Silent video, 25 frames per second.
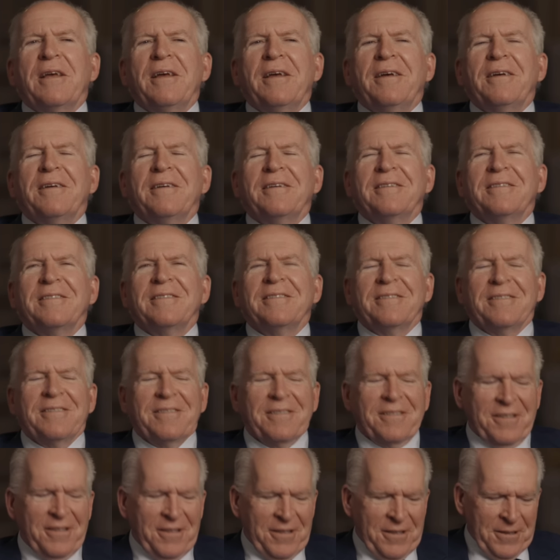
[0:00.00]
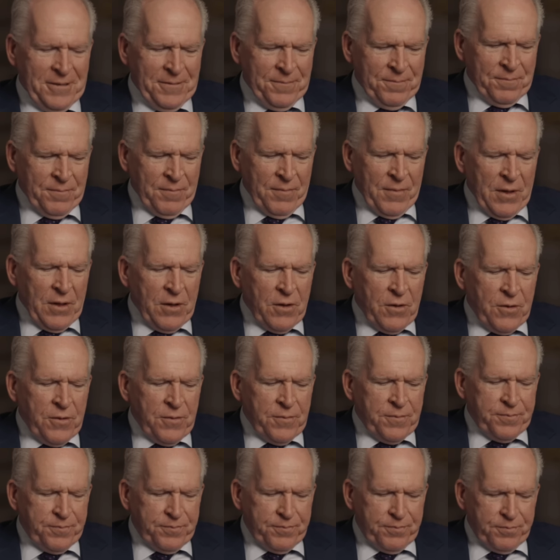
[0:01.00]
a lot of back and forth about
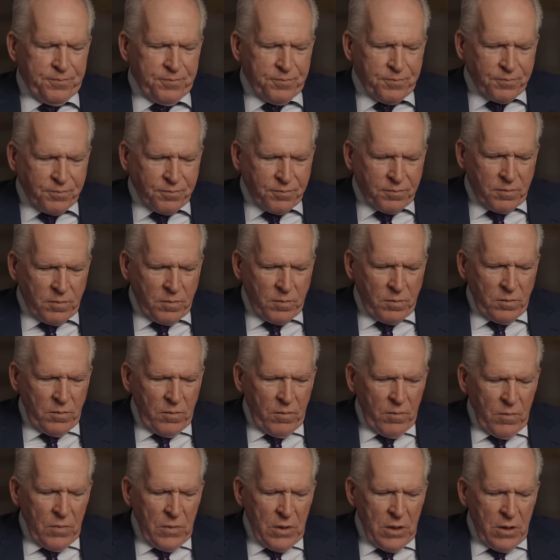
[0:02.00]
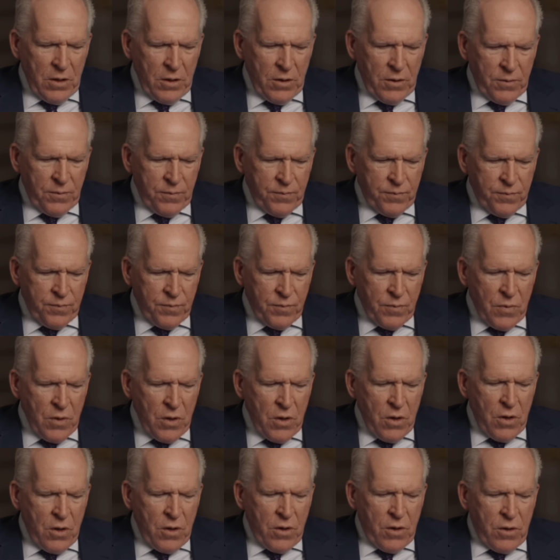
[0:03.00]
the statement and about how
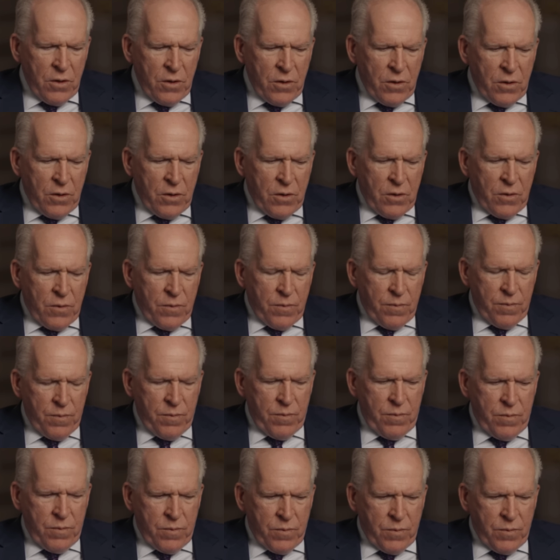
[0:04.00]
strong the statement should be.